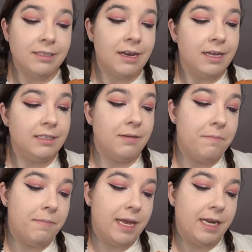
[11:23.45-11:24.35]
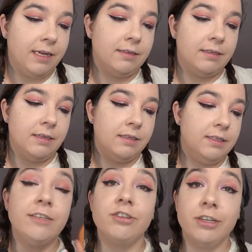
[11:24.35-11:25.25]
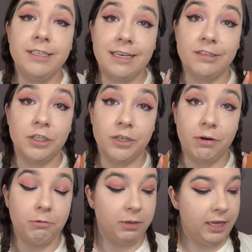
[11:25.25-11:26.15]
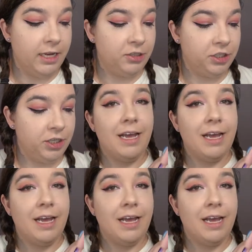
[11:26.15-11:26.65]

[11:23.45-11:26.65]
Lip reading: Cosmetics Digital Dust Duo Blush.